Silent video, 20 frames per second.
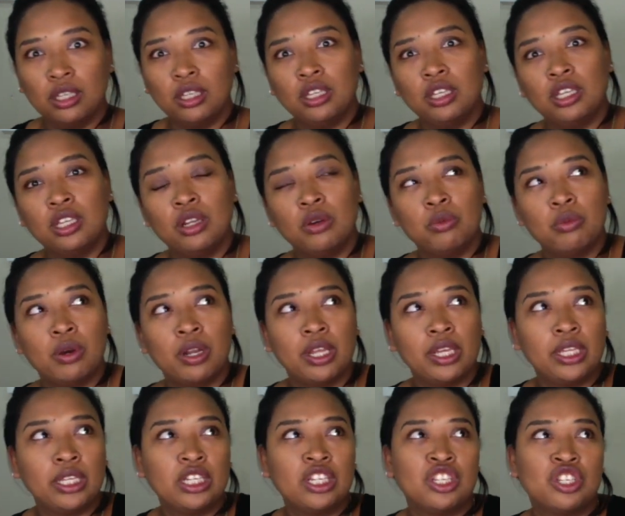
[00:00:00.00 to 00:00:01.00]
want to
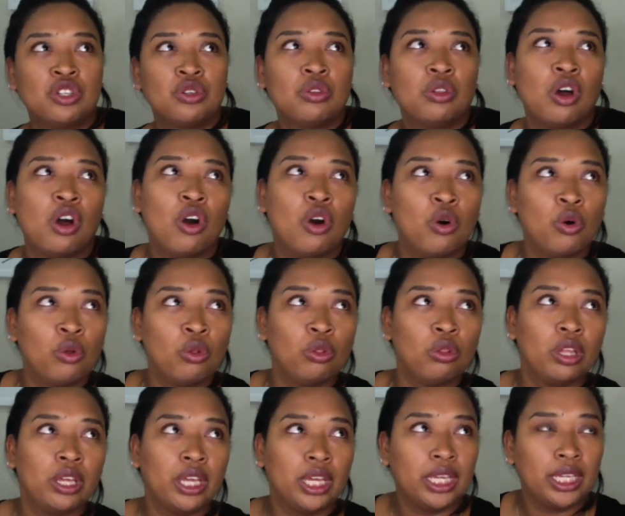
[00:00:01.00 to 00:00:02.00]
do the whole
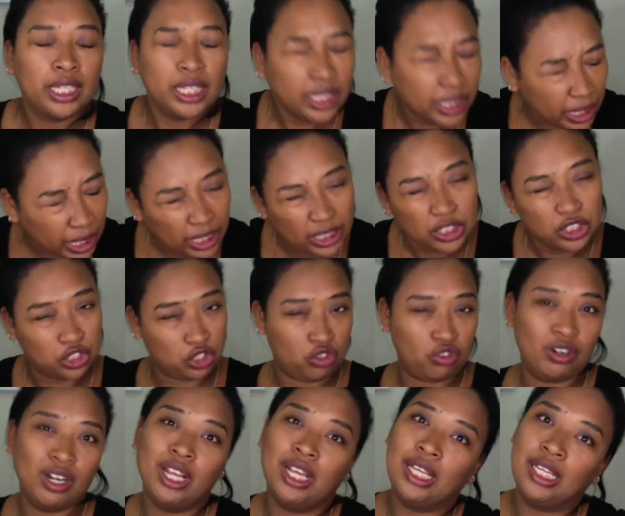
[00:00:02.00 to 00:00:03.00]
get
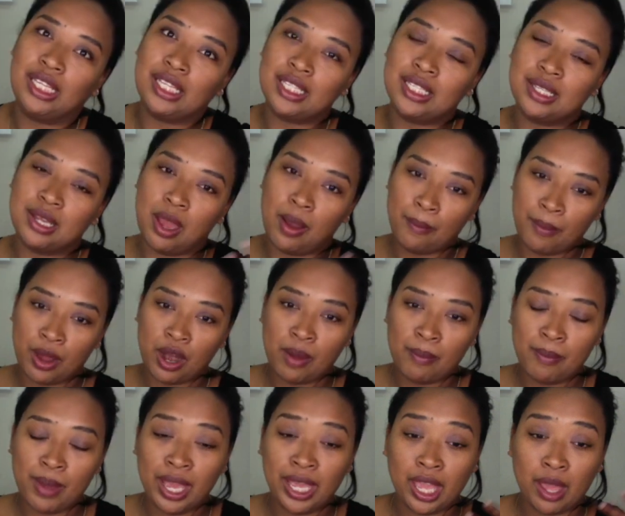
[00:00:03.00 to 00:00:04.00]
dressed, put up
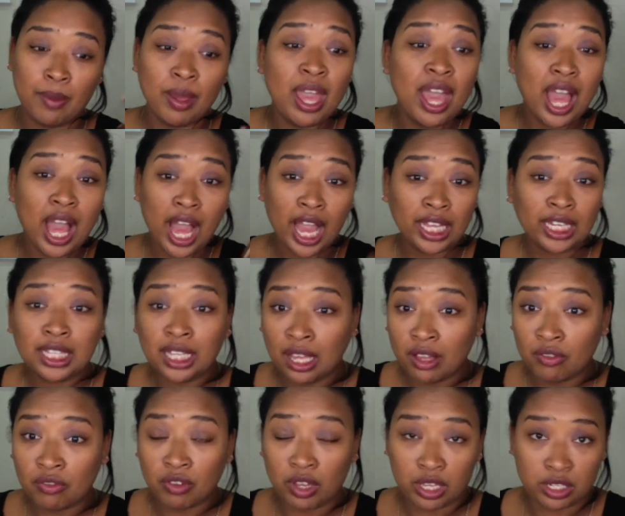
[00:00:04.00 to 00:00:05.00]
makeup.
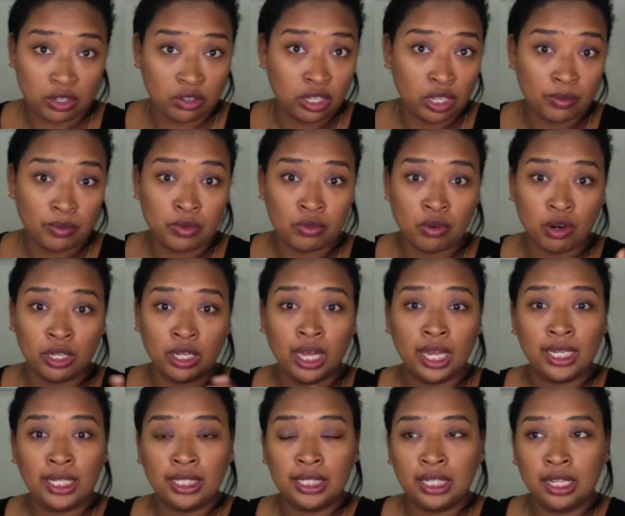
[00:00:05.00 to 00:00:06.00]
Don't get me wrong, I
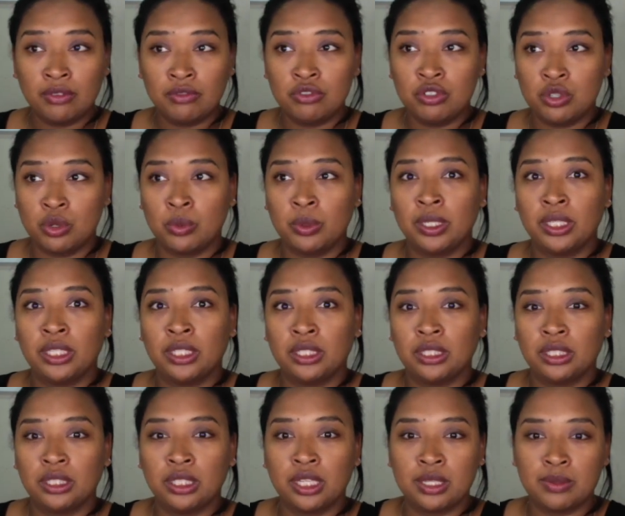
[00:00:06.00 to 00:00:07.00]
love doing
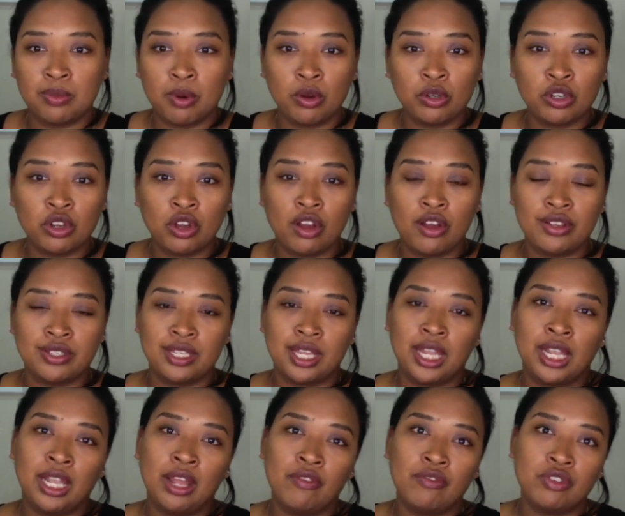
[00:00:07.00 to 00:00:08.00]
these podcasts. I
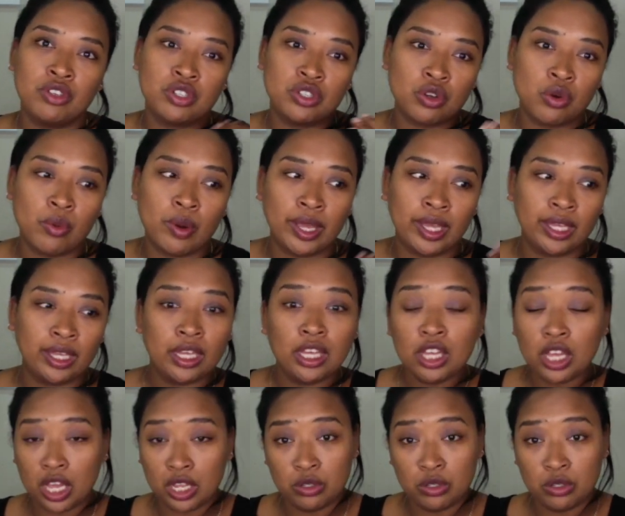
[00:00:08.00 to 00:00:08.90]
love doing and